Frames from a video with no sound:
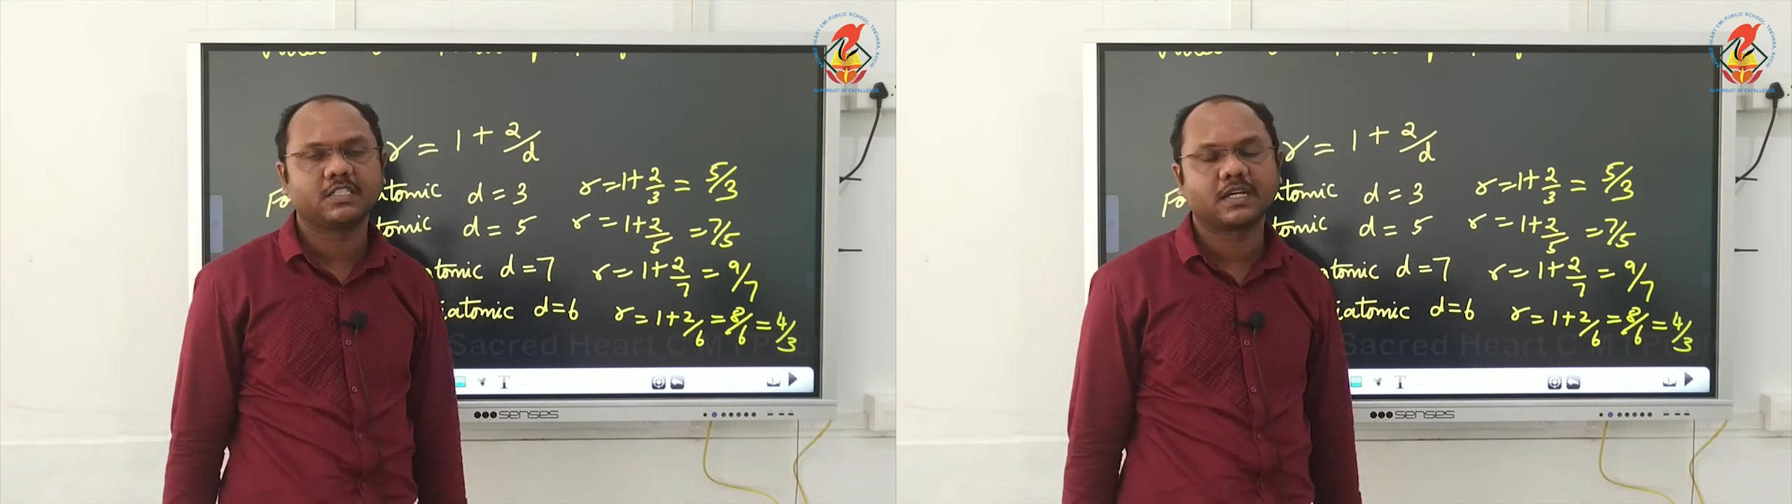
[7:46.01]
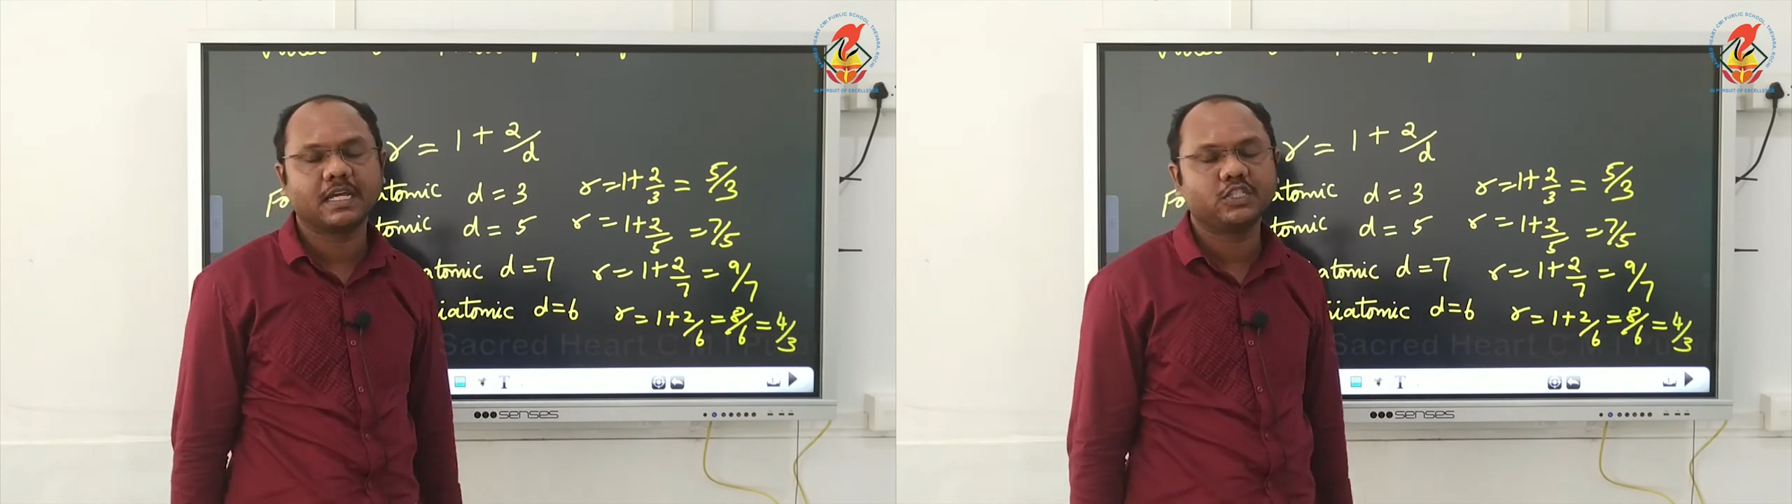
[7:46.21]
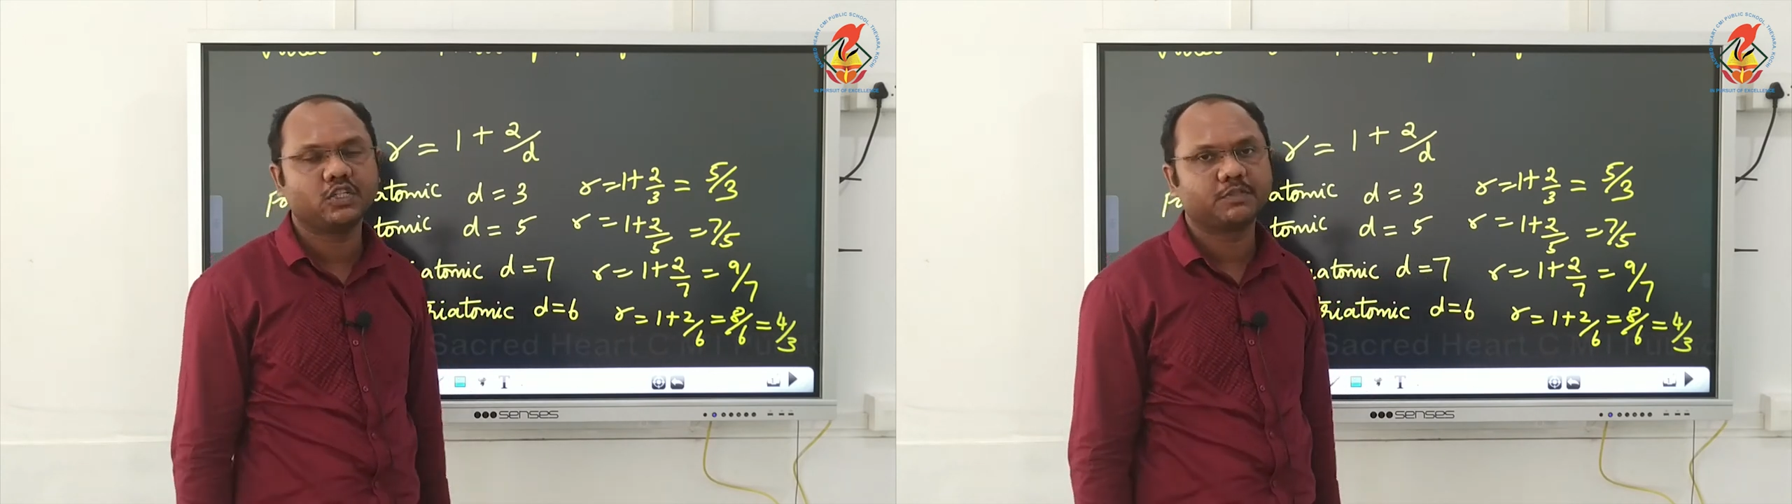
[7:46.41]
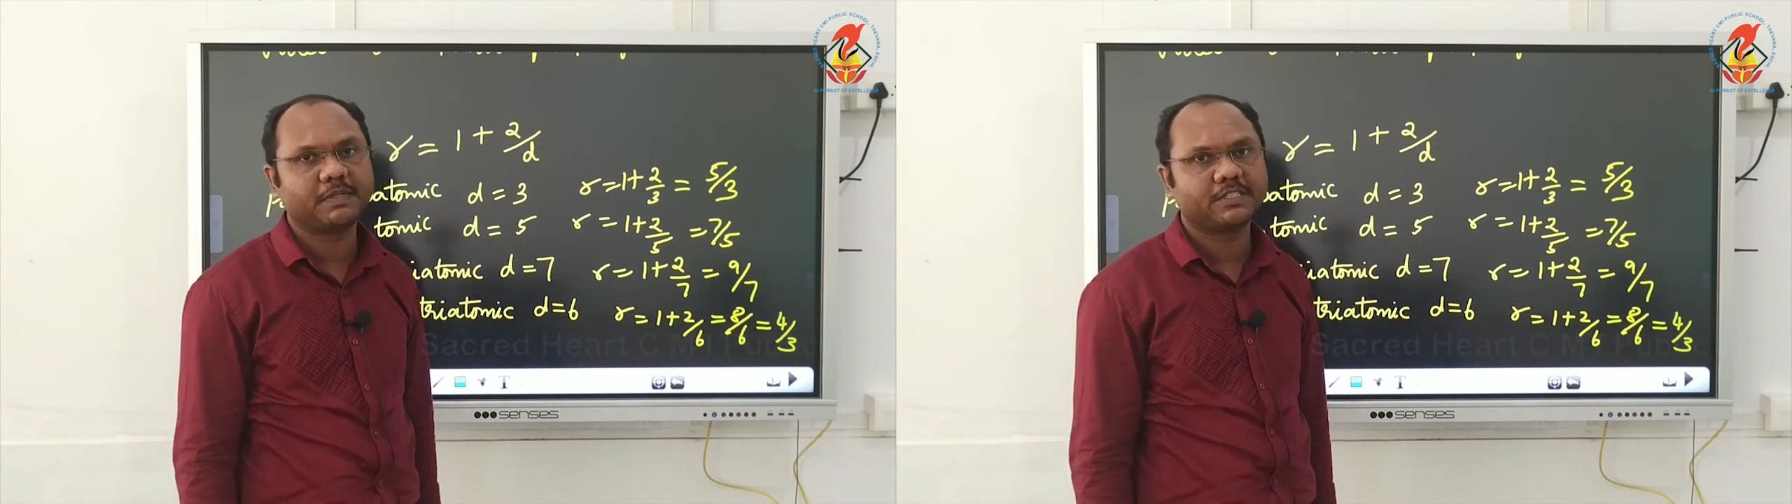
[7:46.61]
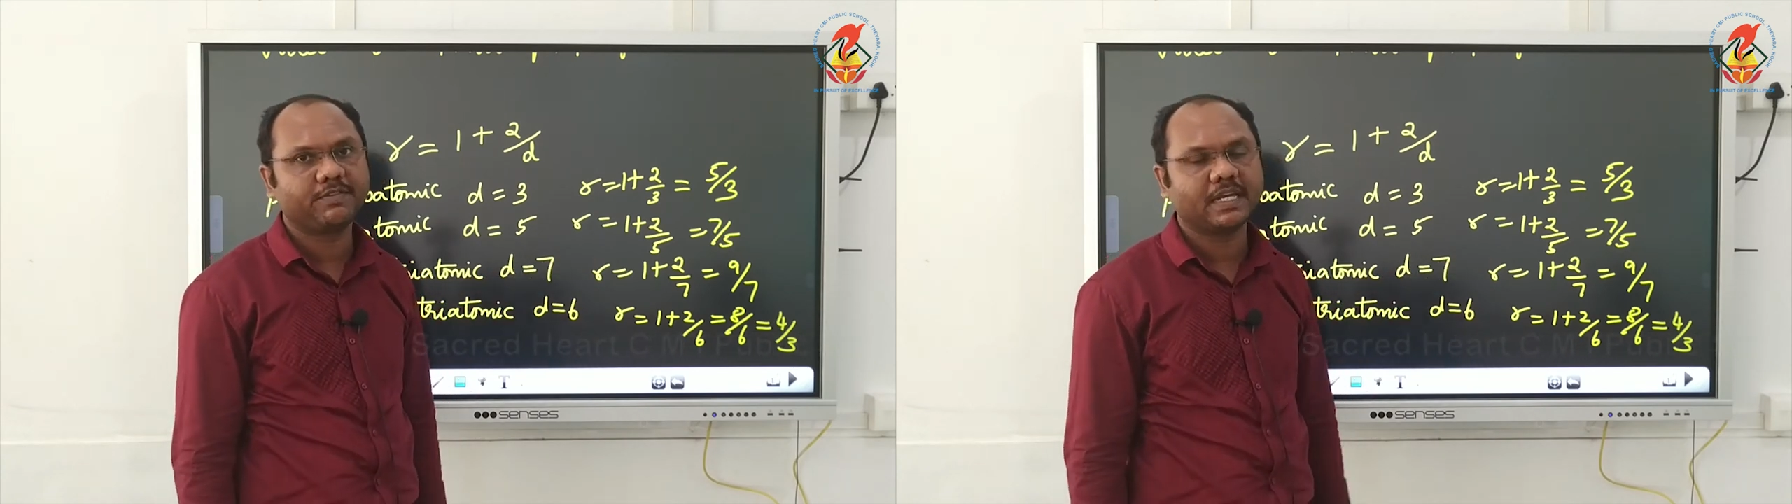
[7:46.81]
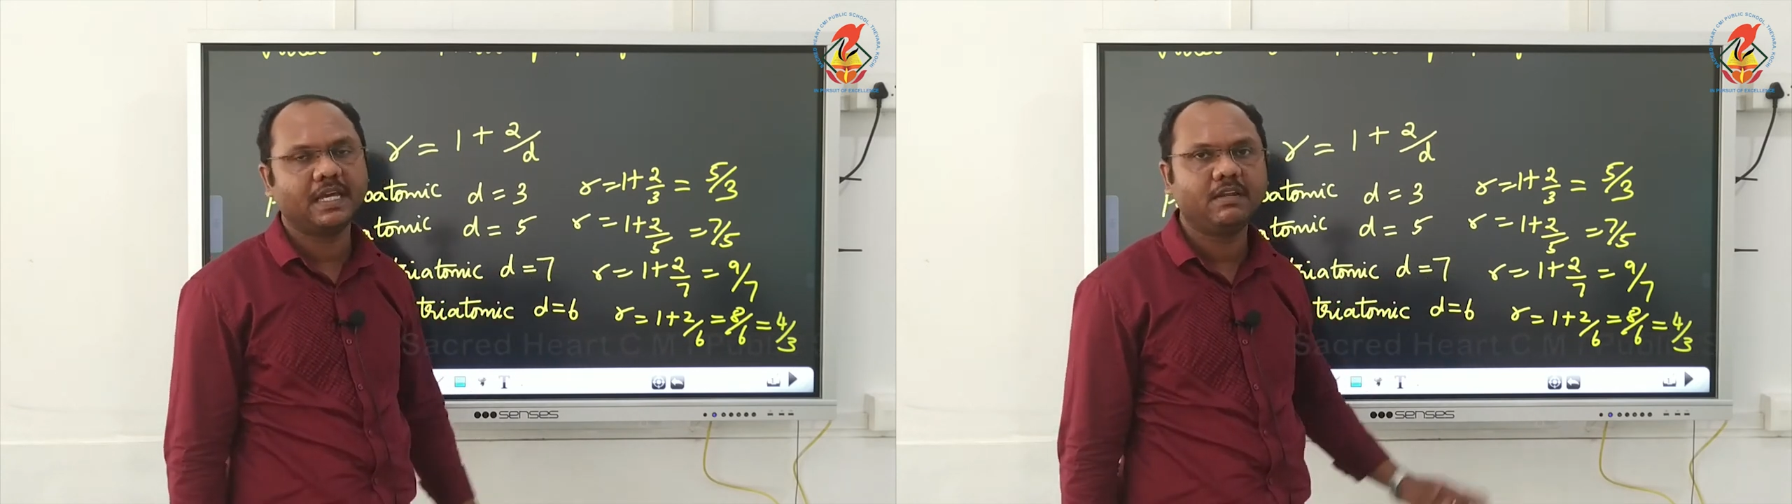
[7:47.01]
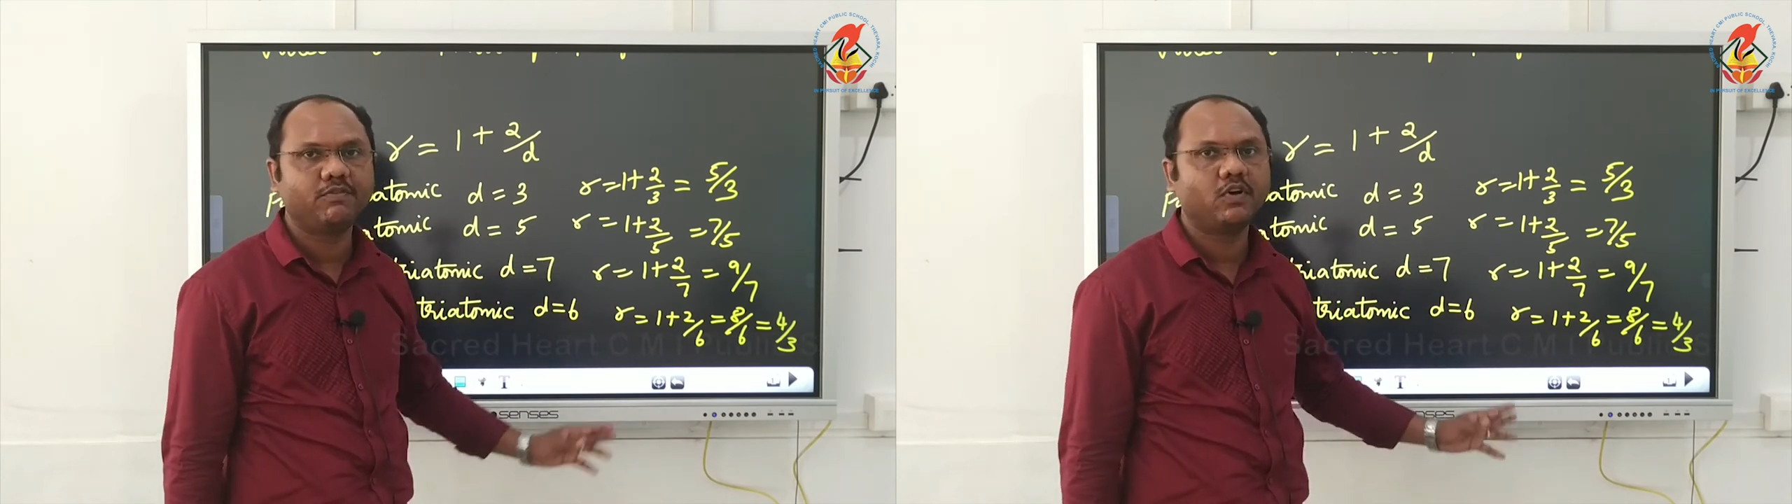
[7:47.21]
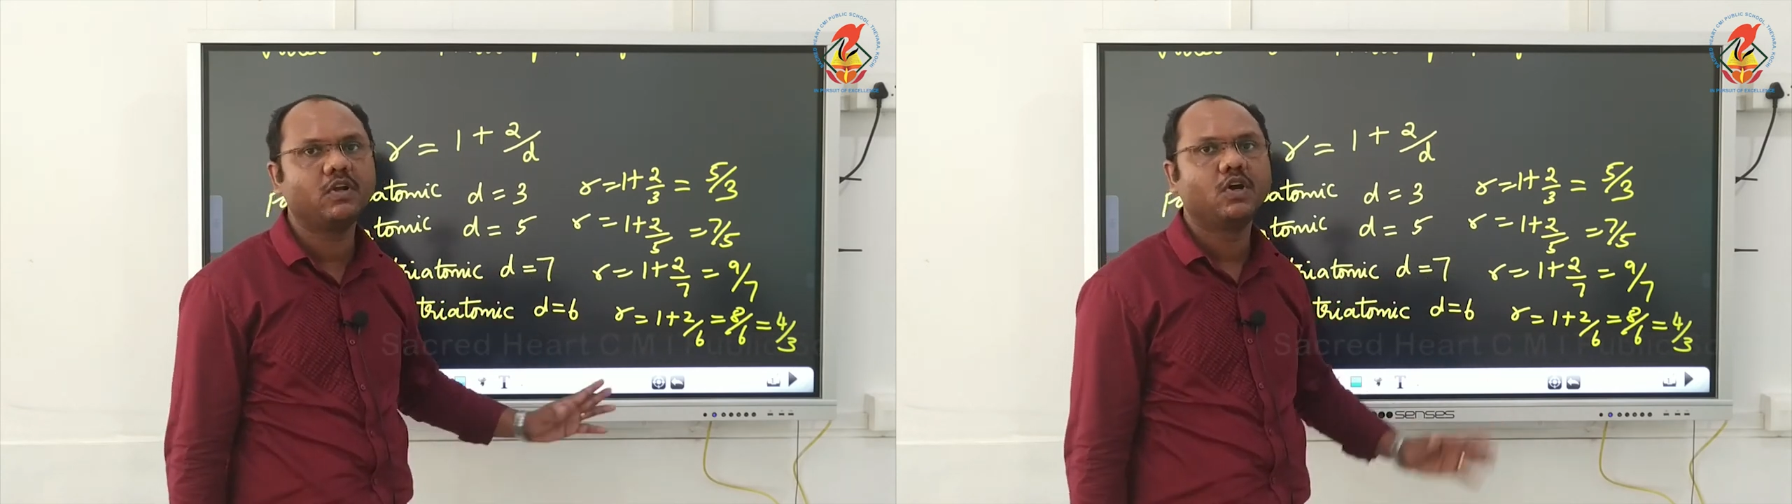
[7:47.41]
ratio specific heat
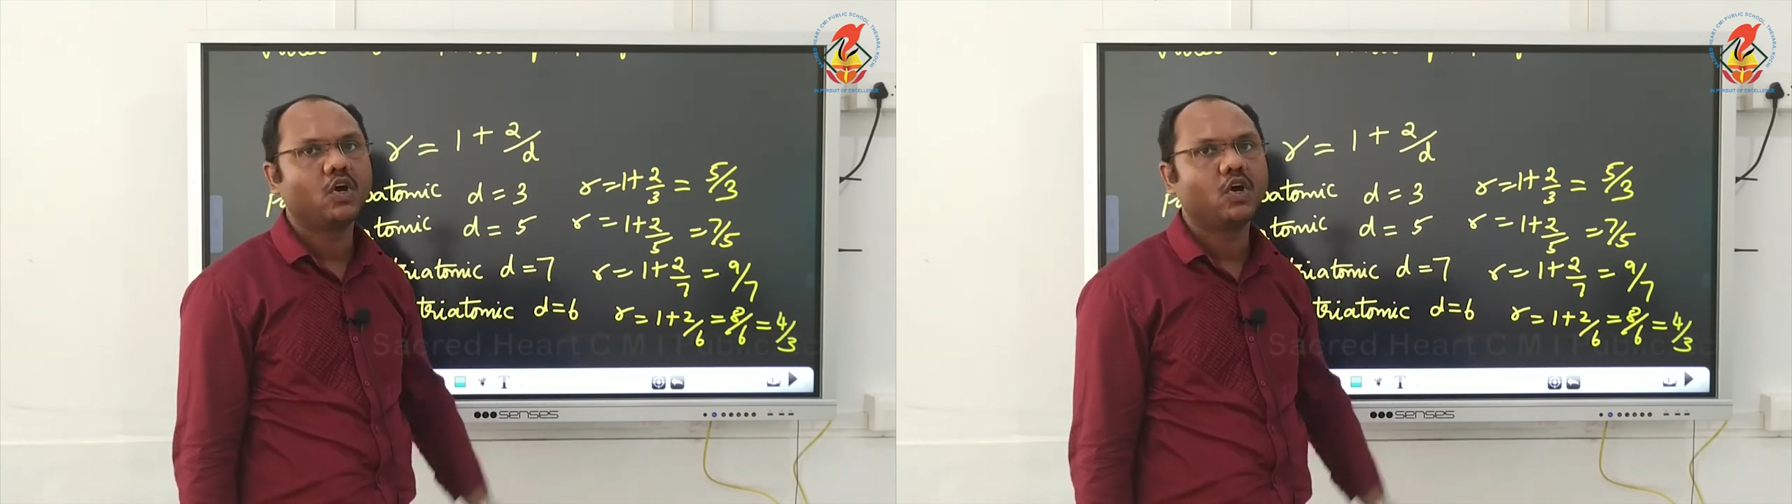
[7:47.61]
for